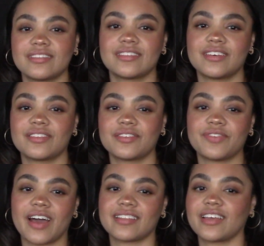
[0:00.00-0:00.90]
the
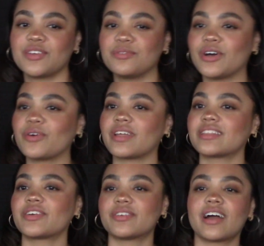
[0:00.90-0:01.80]
fact that you know
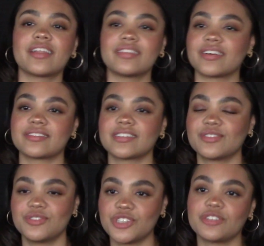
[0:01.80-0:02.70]
that they're not there to
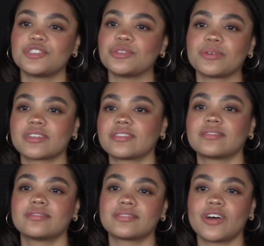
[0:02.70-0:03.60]
judge you or to
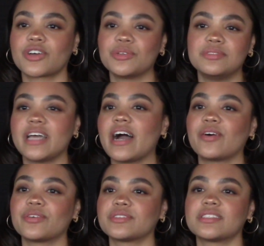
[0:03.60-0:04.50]
talk you
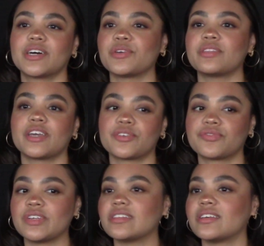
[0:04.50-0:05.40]
down or to tell you that your
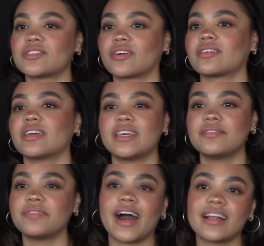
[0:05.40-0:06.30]
feelings are
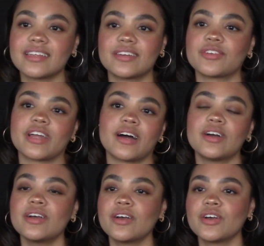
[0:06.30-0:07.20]
invalid or
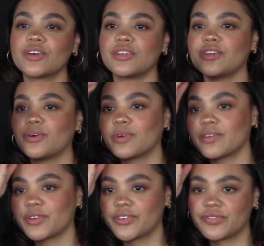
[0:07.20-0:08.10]
that, you know,
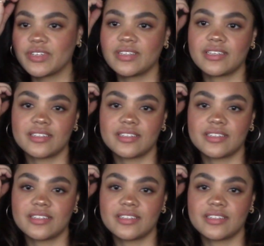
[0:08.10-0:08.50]
whatever you're feeling